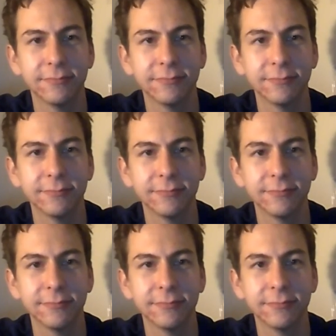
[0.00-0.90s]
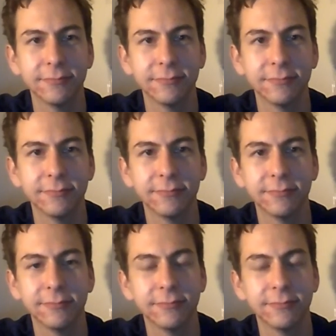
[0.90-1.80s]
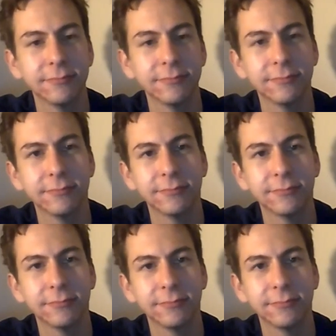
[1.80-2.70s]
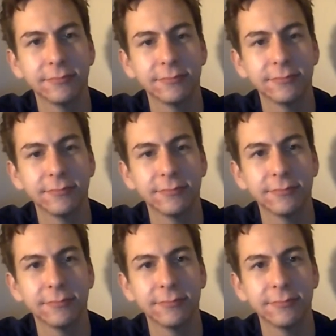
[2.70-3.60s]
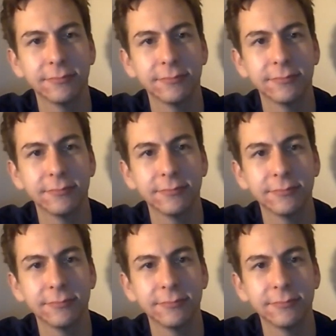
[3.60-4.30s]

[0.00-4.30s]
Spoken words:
This person isn't speaking.